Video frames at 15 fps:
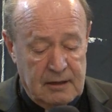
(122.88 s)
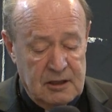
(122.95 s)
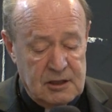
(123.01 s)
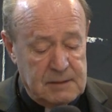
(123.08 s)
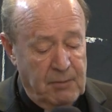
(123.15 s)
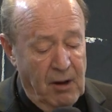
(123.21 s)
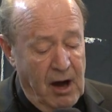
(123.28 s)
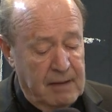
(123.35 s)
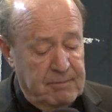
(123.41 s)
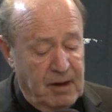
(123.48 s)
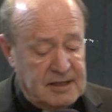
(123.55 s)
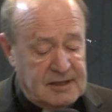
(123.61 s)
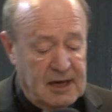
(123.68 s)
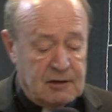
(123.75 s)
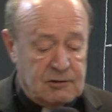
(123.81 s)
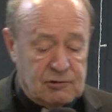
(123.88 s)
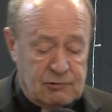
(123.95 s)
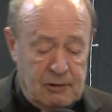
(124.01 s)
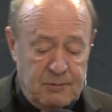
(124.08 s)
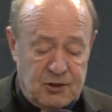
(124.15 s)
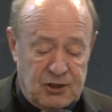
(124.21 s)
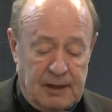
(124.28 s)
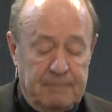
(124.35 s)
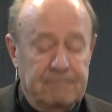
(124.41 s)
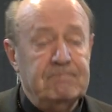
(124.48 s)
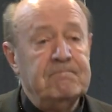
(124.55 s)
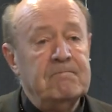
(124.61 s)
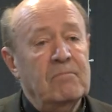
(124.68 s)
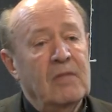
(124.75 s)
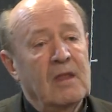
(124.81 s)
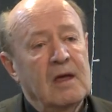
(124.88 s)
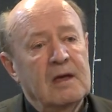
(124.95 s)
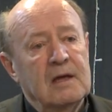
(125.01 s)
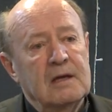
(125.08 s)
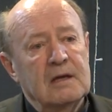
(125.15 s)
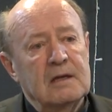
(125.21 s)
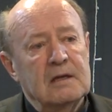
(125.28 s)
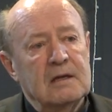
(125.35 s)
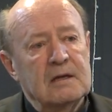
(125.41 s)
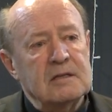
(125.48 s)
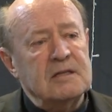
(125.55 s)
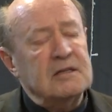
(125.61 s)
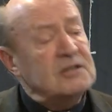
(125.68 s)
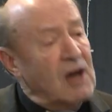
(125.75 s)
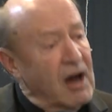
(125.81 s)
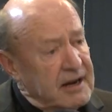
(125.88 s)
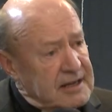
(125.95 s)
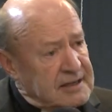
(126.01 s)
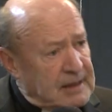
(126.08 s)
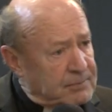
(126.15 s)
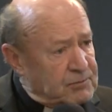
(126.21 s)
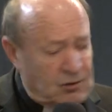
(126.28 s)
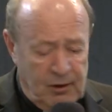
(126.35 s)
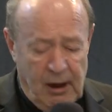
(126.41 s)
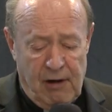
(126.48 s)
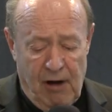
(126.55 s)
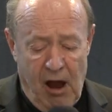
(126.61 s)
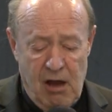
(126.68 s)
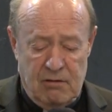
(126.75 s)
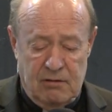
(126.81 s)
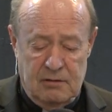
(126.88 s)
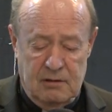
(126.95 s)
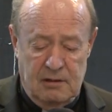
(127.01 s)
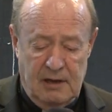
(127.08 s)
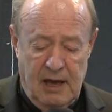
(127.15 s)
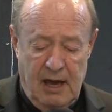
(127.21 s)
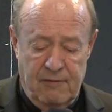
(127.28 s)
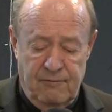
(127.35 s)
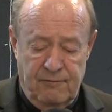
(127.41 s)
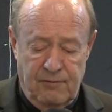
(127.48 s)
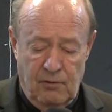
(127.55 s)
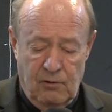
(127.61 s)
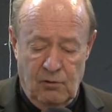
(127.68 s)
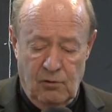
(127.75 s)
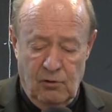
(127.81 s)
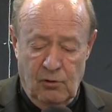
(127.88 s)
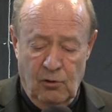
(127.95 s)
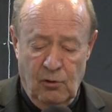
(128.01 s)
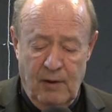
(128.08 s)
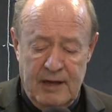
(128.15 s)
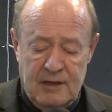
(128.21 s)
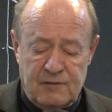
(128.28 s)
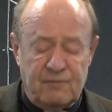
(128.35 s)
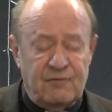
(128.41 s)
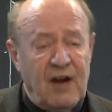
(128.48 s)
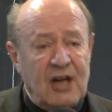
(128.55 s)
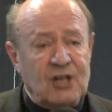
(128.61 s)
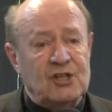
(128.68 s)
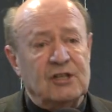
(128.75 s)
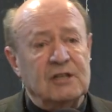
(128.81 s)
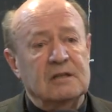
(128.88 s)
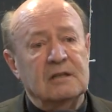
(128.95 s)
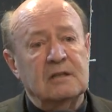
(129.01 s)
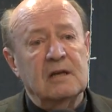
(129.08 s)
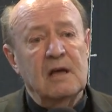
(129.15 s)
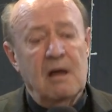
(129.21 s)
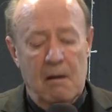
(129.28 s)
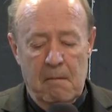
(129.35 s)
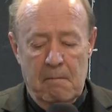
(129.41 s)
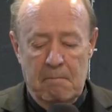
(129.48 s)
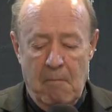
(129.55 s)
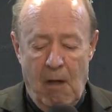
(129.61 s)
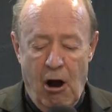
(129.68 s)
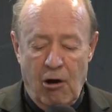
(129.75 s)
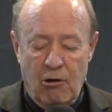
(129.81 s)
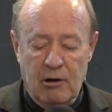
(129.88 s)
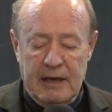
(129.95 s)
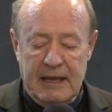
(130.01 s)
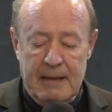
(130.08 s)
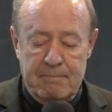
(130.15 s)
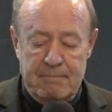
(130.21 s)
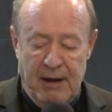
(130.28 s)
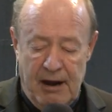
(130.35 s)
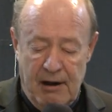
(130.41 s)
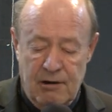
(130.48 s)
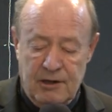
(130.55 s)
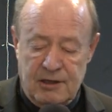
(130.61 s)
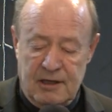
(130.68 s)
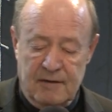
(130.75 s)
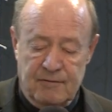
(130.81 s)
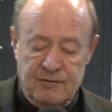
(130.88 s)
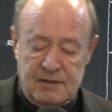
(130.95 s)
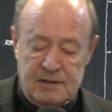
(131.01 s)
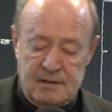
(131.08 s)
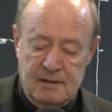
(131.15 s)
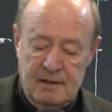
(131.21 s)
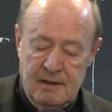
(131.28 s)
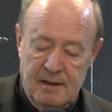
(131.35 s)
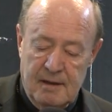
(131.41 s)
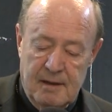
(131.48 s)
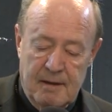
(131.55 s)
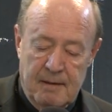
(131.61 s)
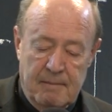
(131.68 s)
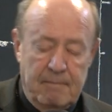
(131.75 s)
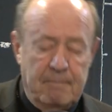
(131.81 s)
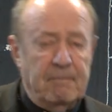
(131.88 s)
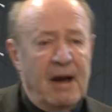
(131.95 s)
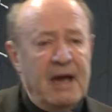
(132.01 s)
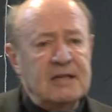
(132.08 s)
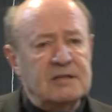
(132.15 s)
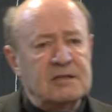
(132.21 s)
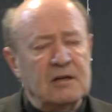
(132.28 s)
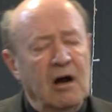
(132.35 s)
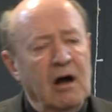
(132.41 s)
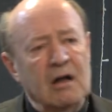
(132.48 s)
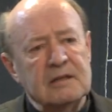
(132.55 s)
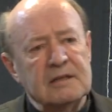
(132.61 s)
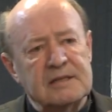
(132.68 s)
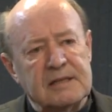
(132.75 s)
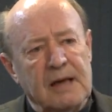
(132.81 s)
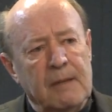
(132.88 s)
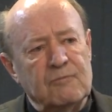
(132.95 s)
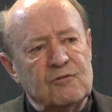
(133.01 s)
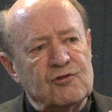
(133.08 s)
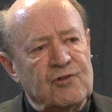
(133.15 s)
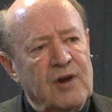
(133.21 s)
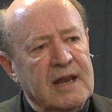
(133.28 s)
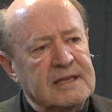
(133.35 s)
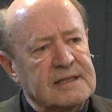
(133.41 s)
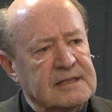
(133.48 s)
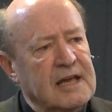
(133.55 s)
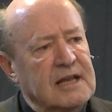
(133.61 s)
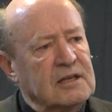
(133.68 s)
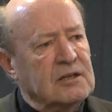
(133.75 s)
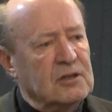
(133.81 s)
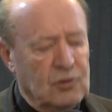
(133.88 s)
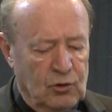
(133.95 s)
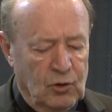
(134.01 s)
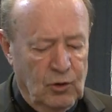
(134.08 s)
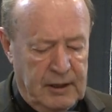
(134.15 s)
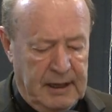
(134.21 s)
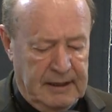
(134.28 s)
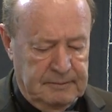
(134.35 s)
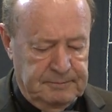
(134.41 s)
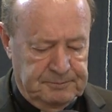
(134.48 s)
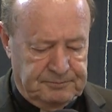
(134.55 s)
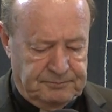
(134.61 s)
inspired by sacred scripture, societies up to our own have always fashioned moral imperatives based on some transcendent order.